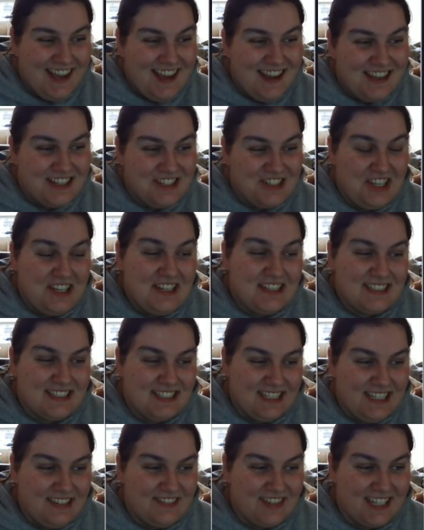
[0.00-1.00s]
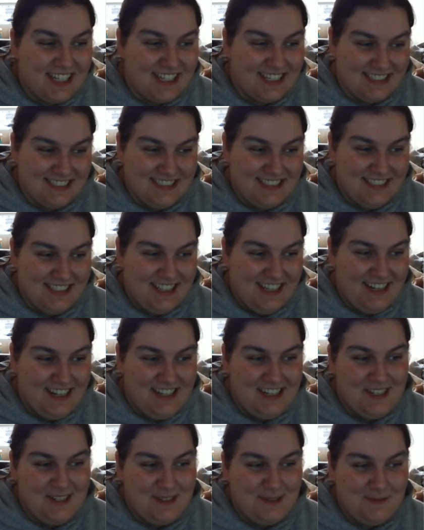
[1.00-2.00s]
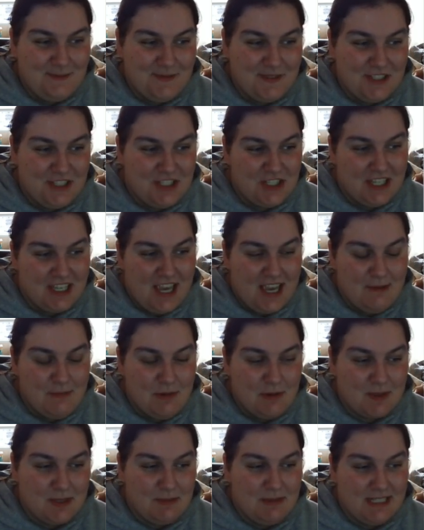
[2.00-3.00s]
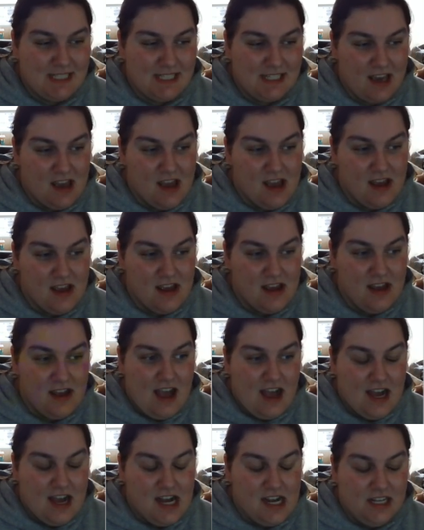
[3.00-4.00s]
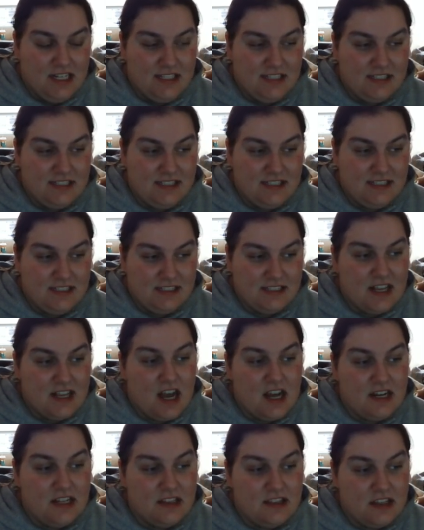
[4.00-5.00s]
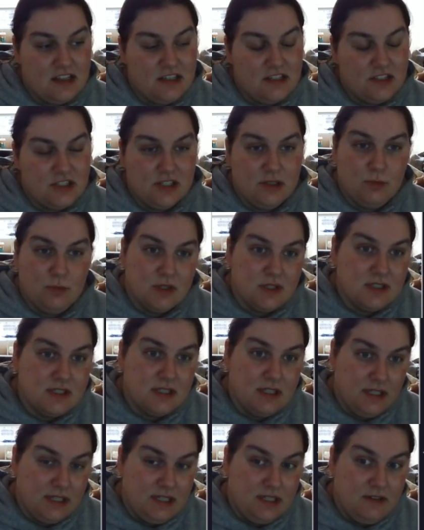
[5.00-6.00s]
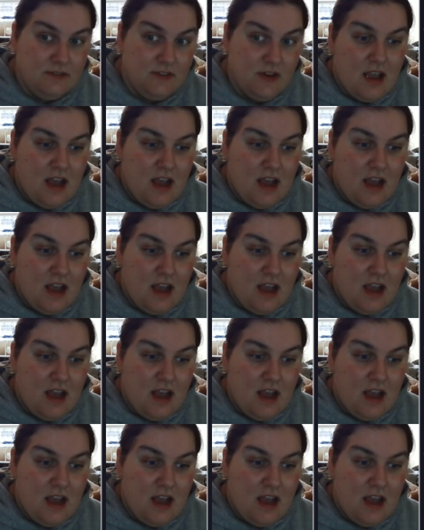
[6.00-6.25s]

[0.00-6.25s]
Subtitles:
she is leaving. She came up to me today and decided that she wants to leave.